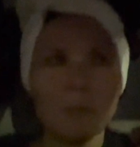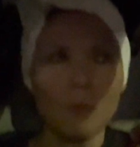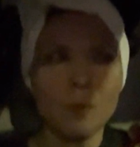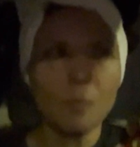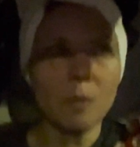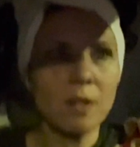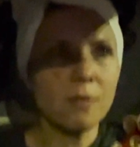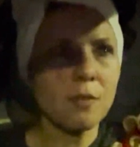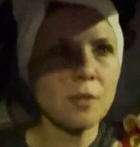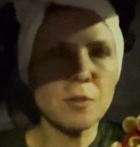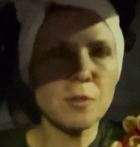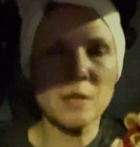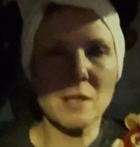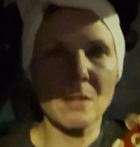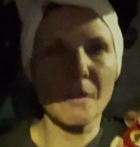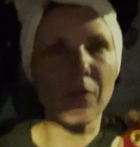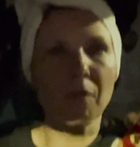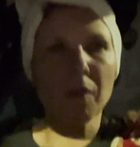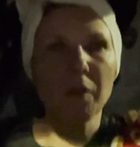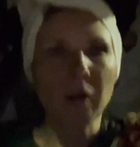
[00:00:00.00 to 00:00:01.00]
But what if you're doing
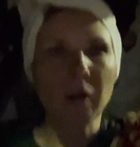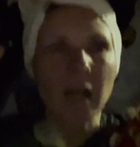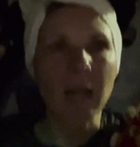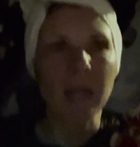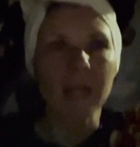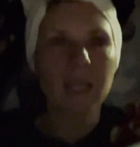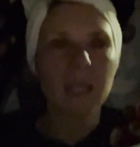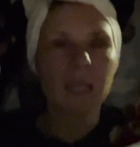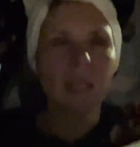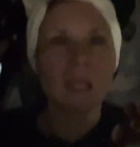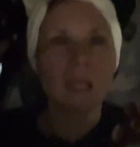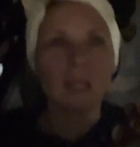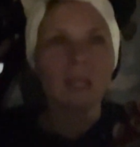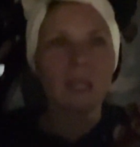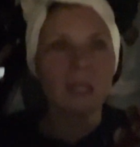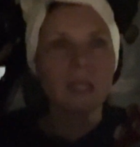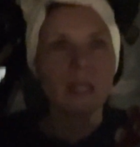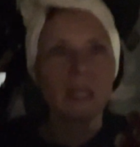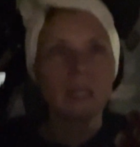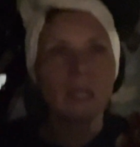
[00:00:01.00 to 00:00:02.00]
a through hike?
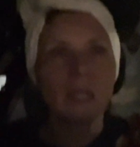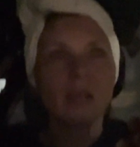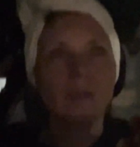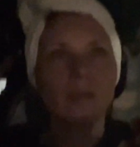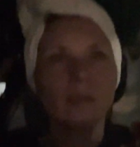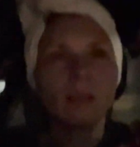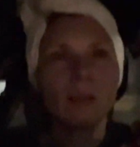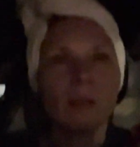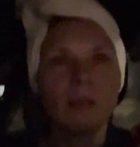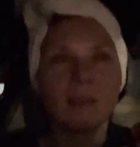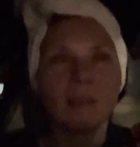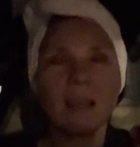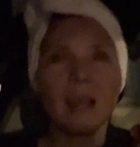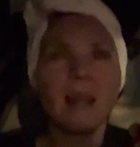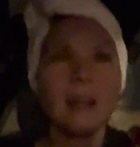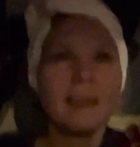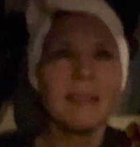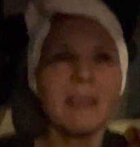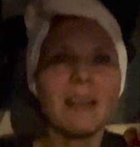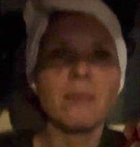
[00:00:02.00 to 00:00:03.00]
You know, so it's kind
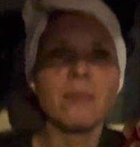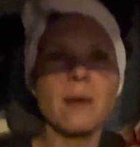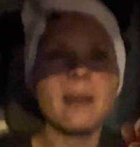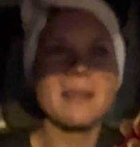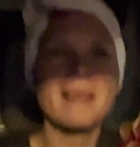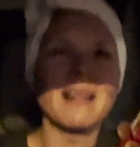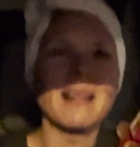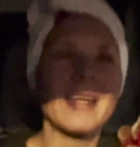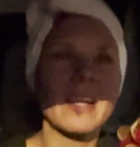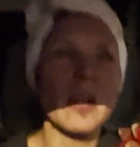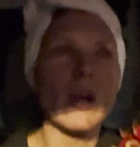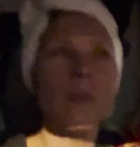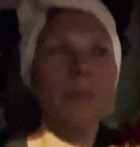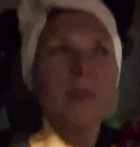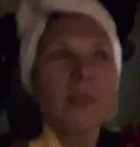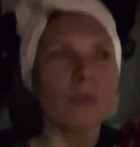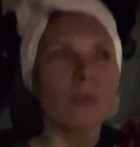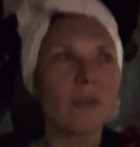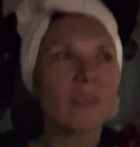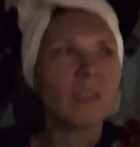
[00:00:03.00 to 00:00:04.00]
of like that's why it's like
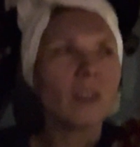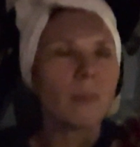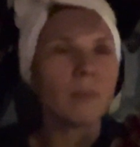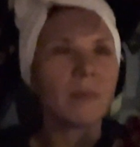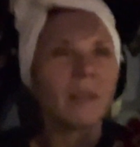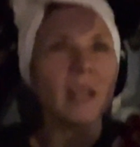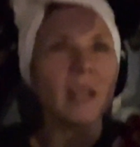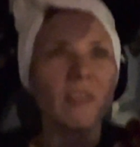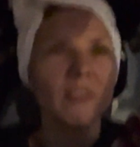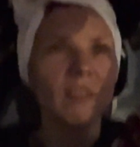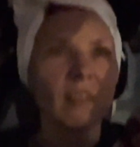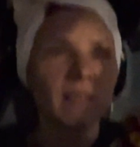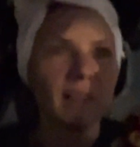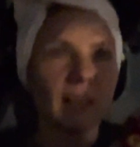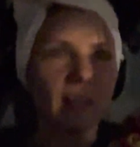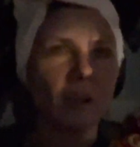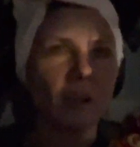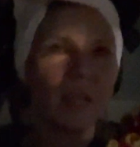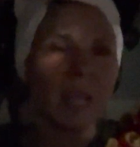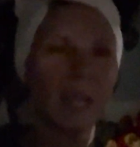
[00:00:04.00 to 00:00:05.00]
open to interpretation. It's
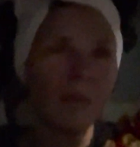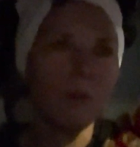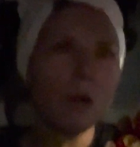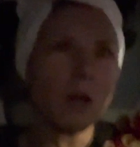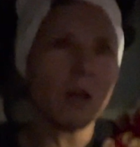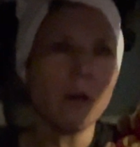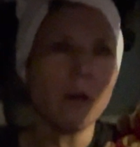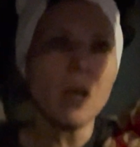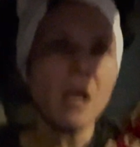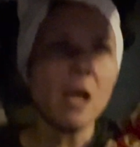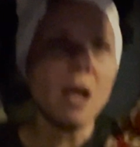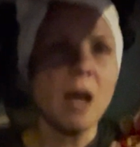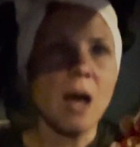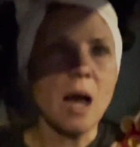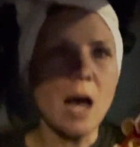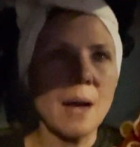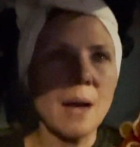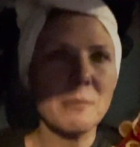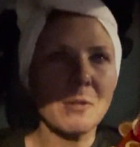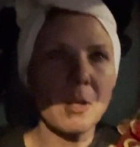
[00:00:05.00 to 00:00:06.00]
like, okay, well,
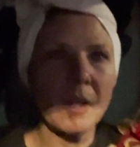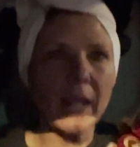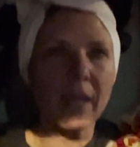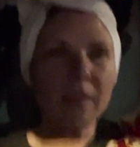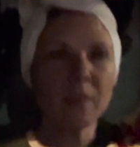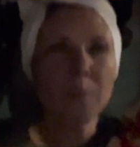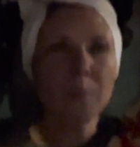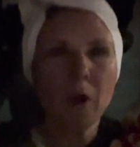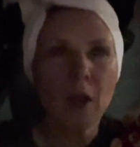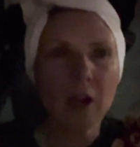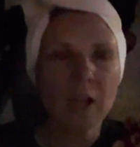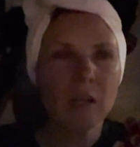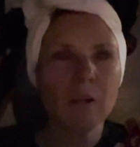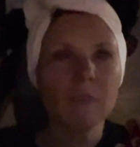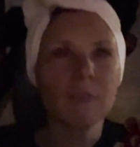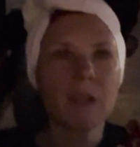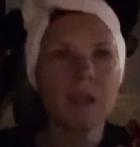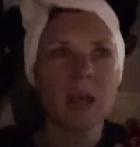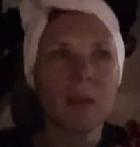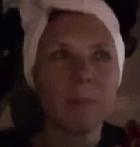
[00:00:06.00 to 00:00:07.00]
I'm not allowed to park
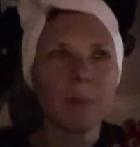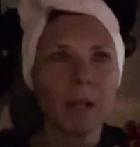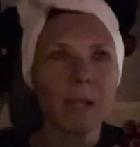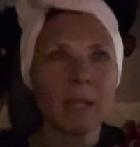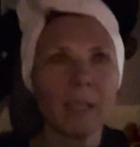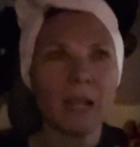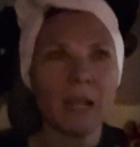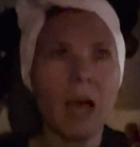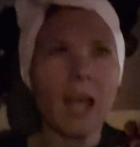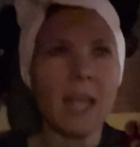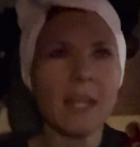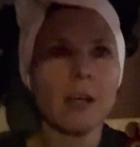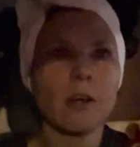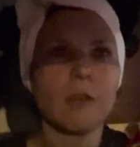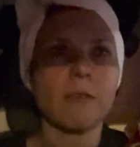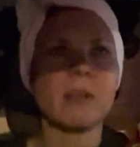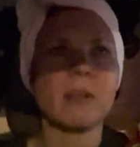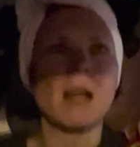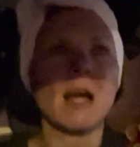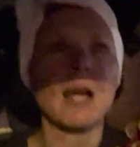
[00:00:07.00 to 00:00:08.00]
overnight, but I can hike
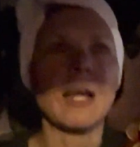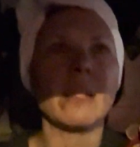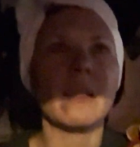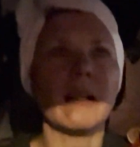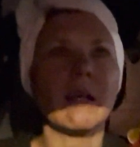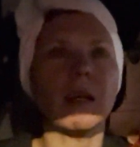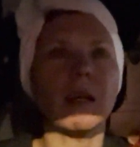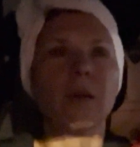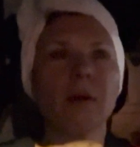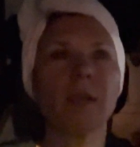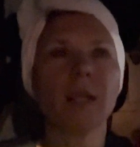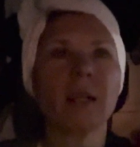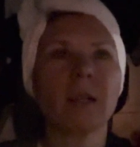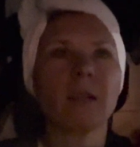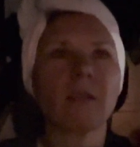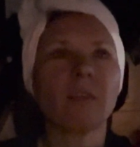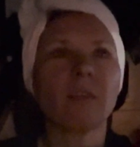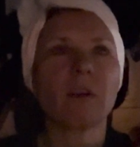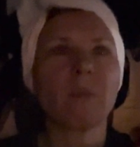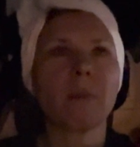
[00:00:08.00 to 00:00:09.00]
overnight. Oh, I
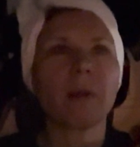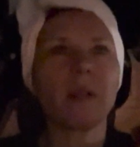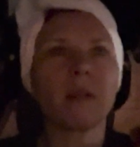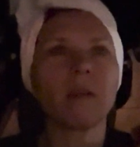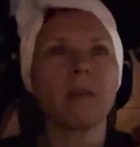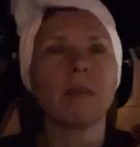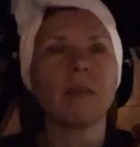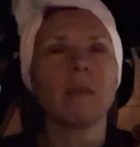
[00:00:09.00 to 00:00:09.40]
gotta stop here.